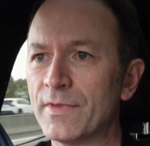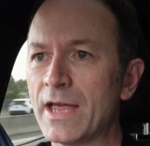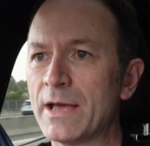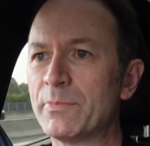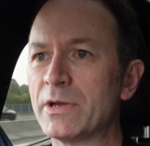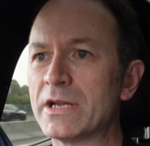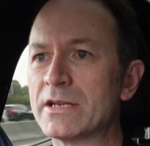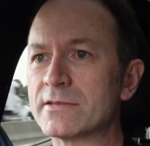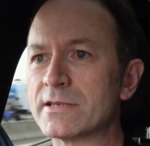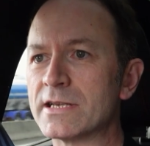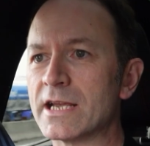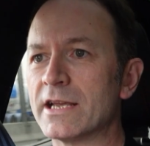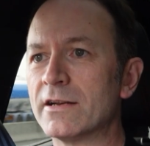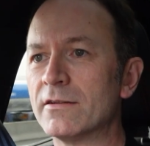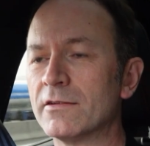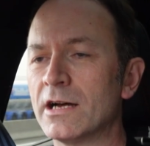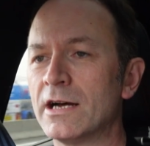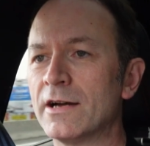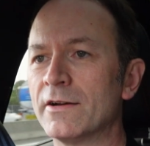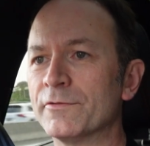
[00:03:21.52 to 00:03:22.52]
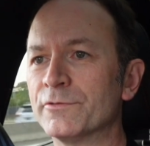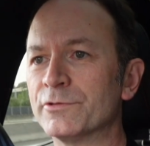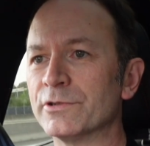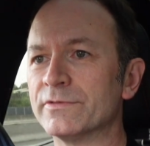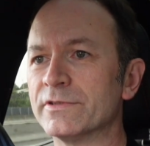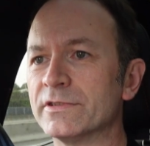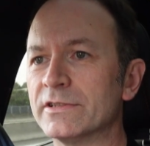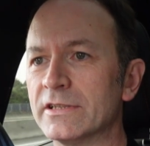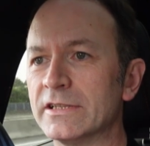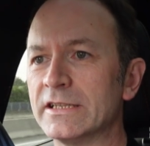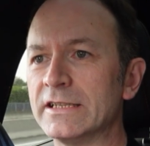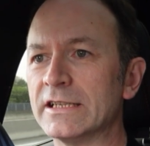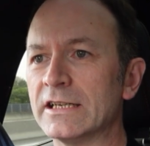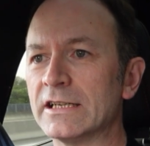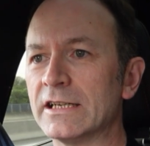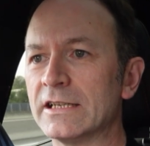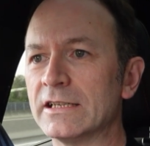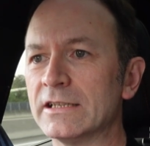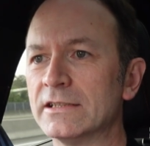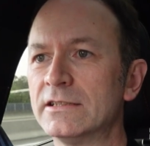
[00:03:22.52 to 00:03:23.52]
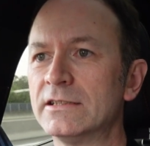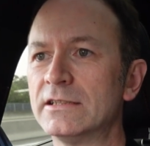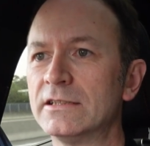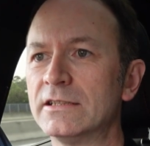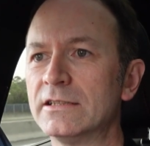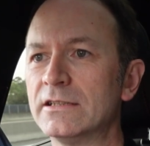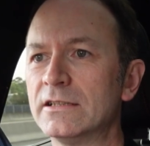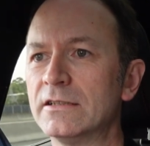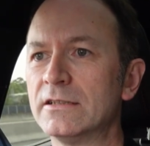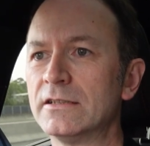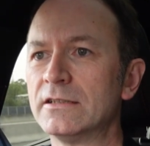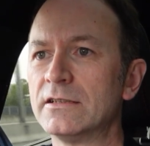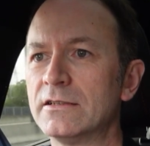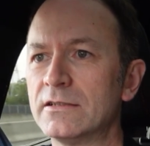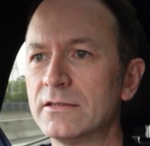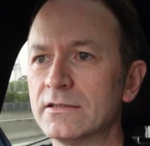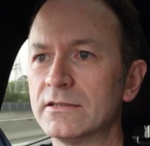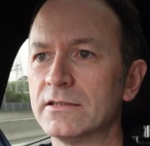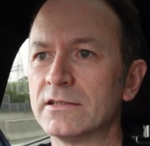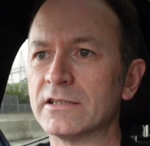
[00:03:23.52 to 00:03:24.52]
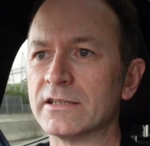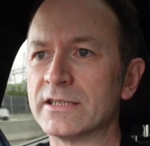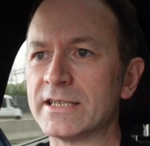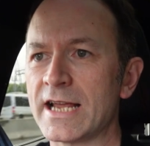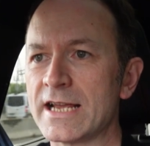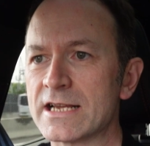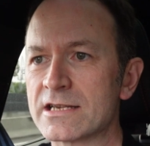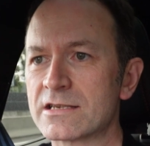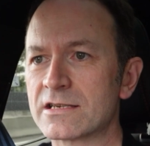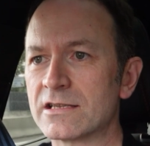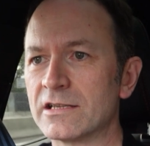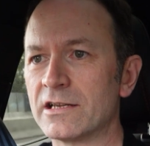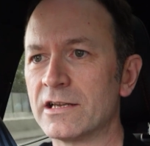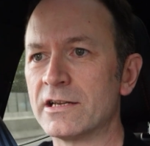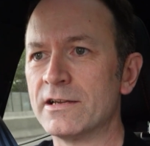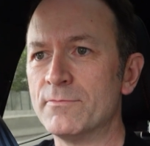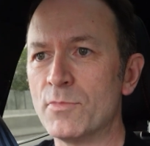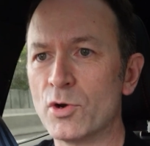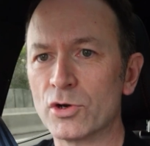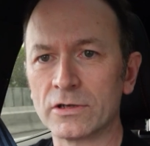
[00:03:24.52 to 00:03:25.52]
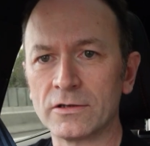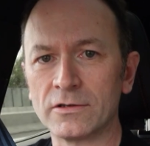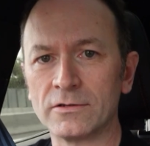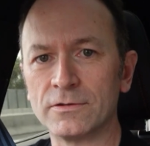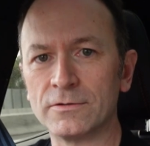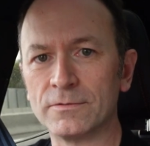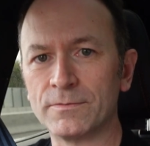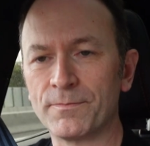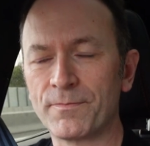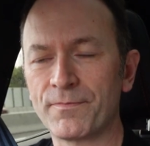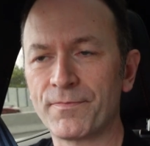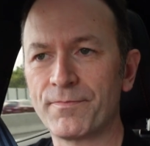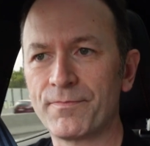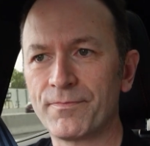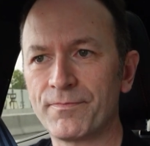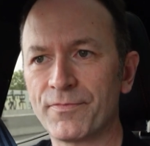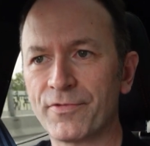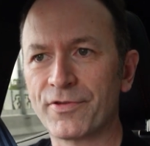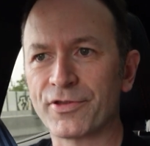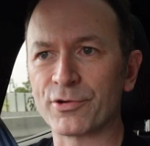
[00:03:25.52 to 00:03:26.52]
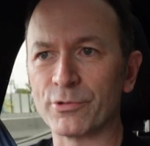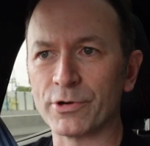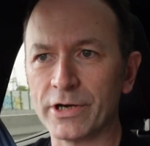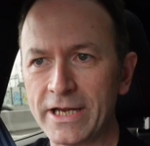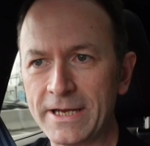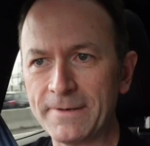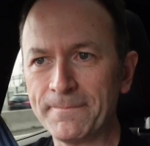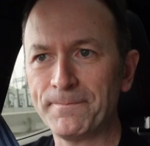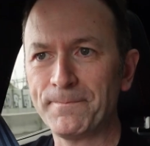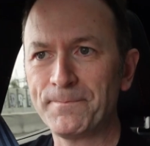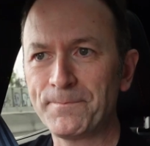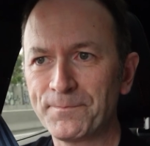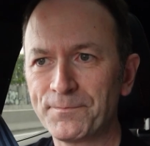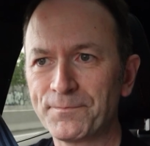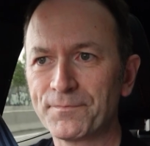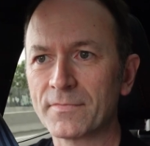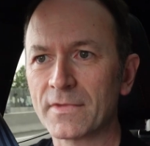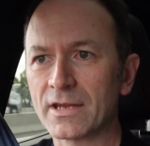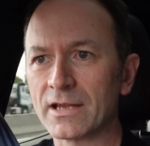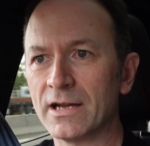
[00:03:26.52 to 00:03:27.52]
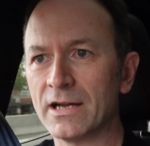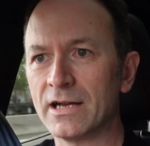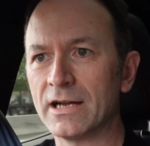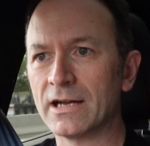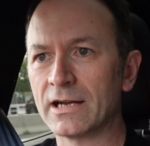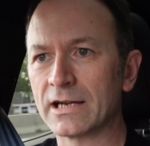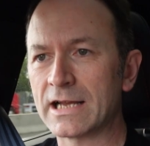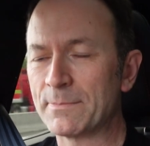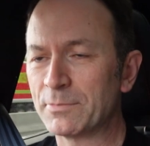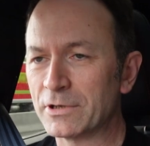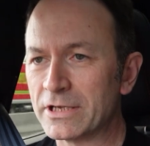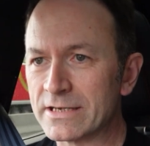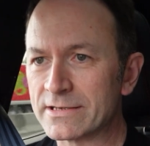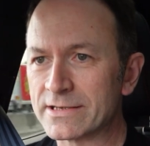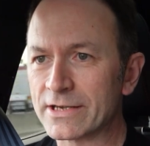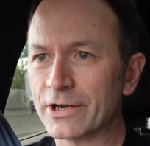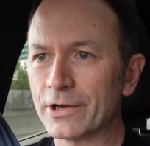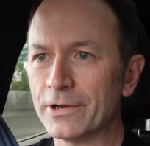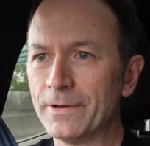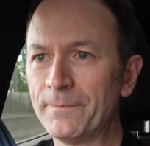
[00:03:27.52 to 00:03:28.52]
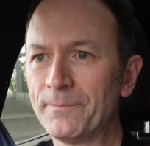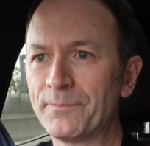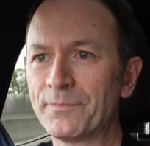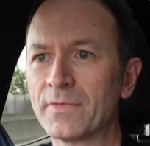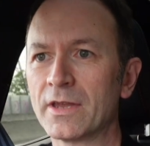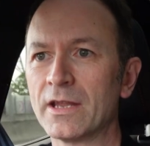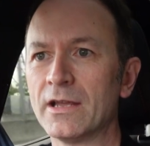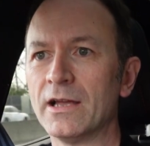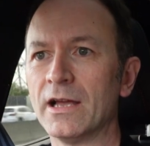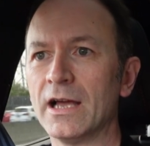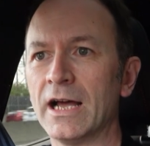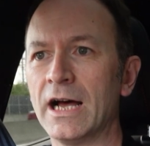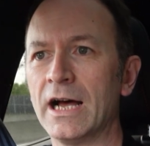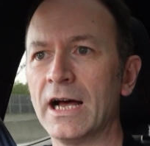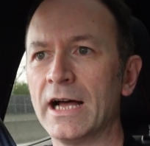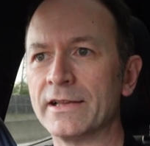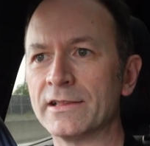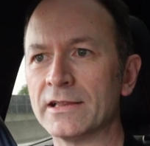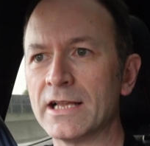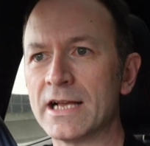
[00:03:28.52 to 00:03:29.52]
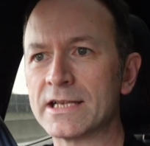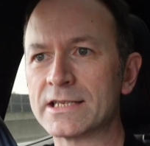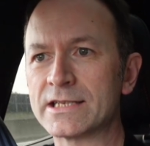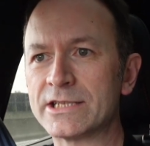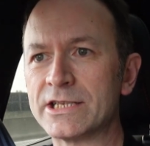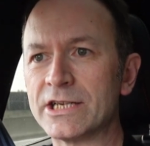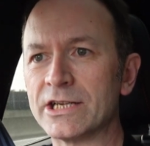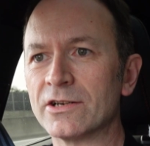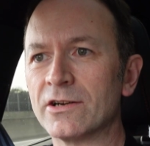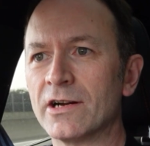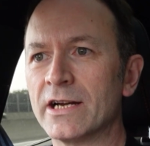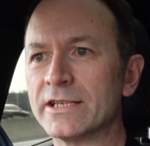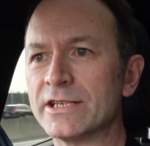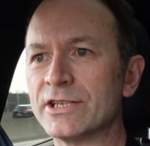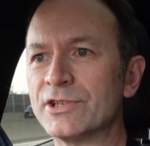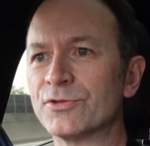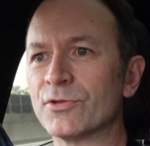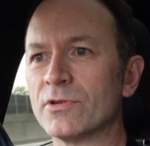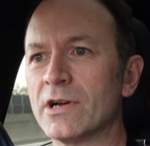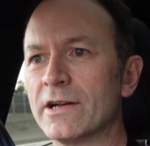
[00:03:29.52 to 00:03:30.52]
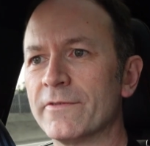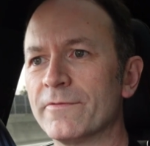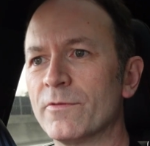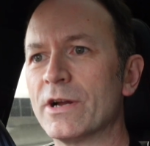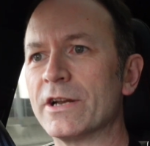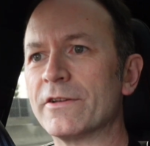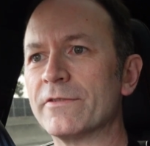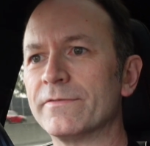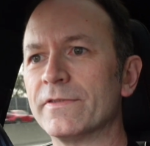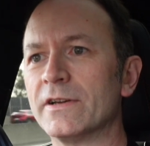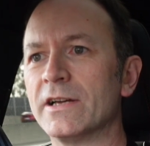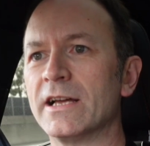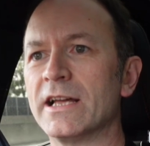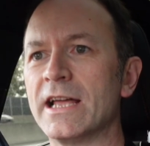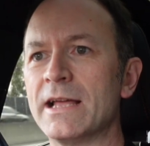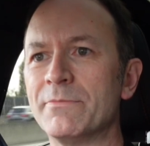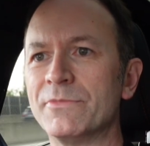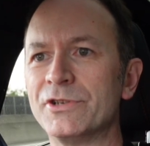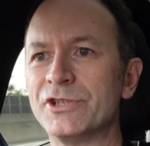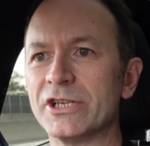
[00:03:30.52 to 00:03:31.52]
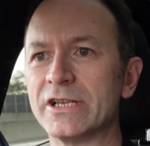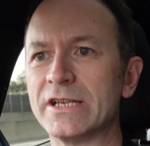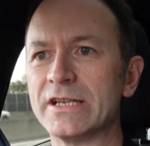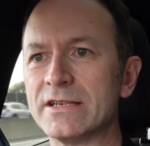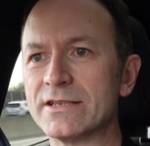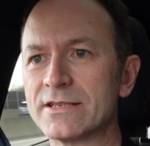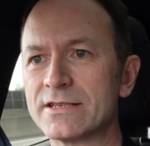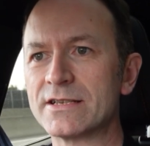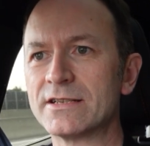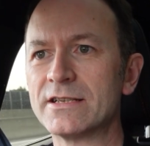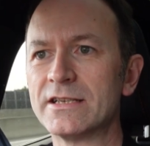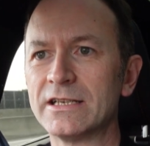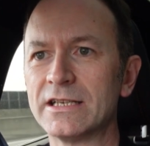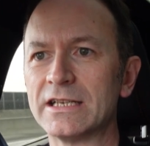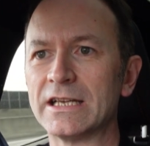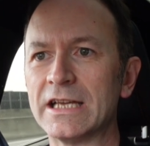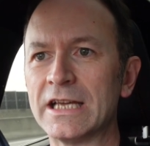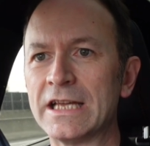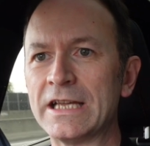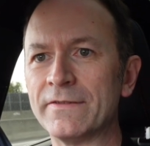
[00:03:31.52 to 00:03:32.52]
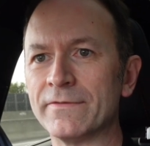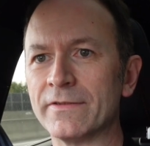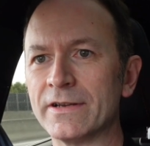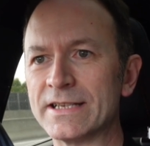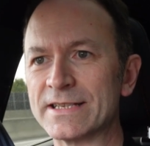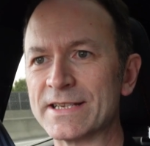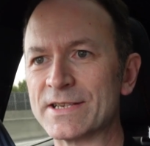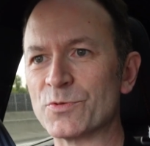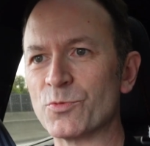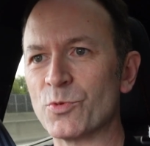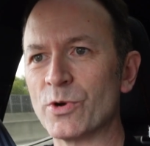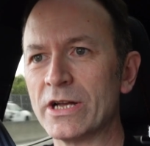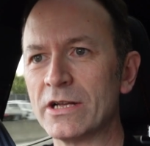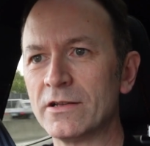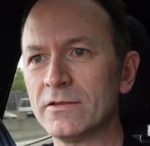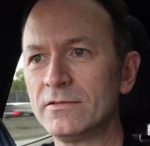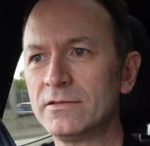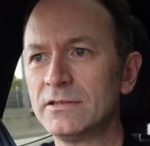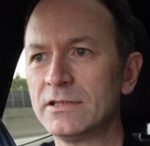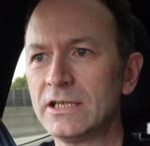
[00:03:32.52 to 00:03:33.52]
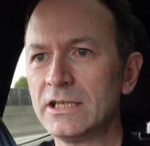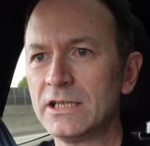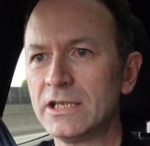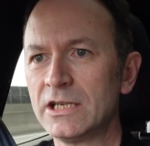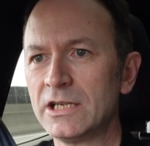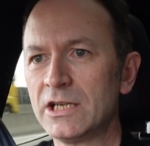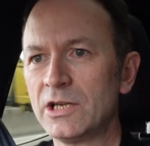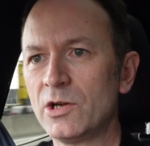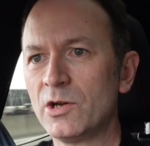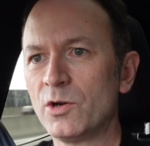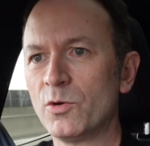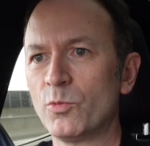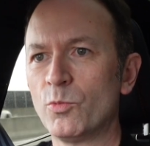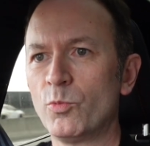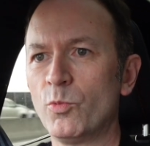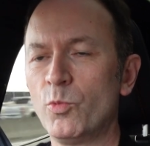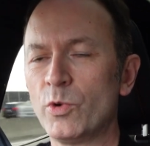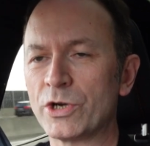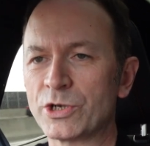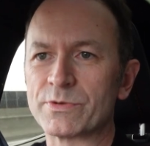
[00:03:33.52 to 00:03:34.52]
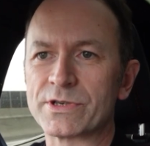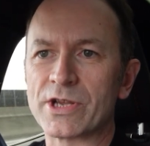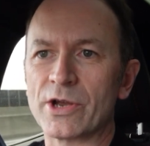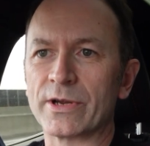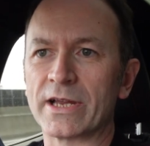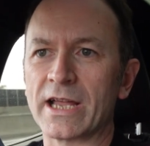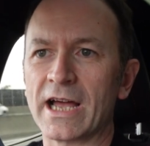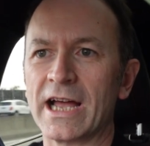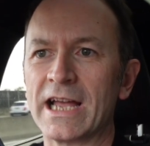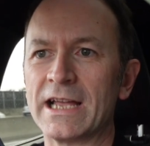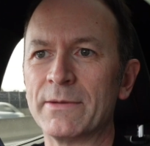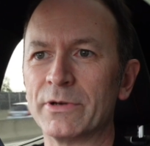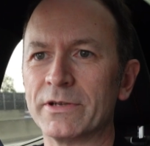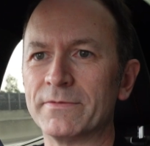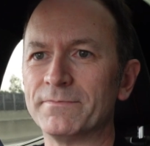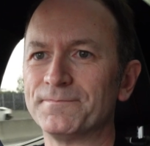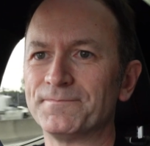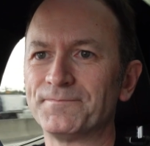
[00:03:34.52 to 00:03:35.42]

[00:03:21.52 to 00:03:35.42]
That being said, I've driven the Tesla Model 3 a couple of years ago, and last year I did drive one of MG's EVs as well, which was okay, but